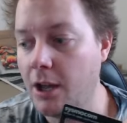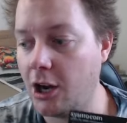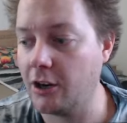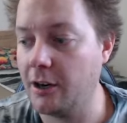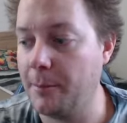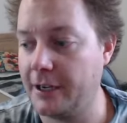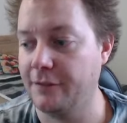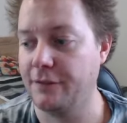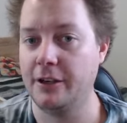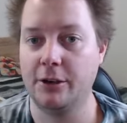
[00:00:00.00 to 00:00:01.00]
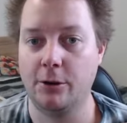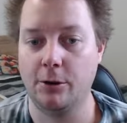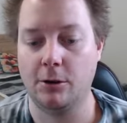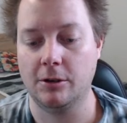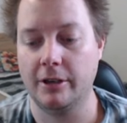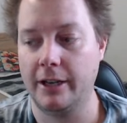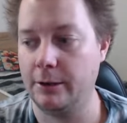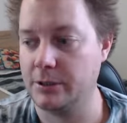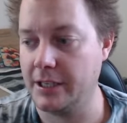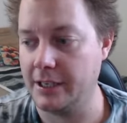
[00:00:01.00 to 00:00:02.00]
I'm going to make a video on
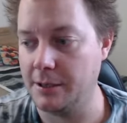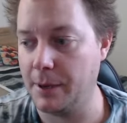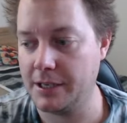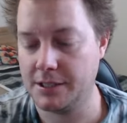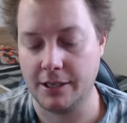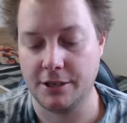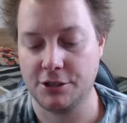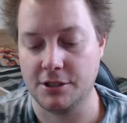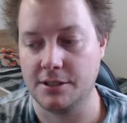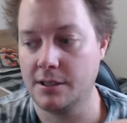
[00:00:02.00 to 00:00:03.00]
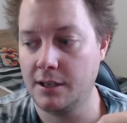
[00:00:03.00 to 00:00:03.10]
LTE base stations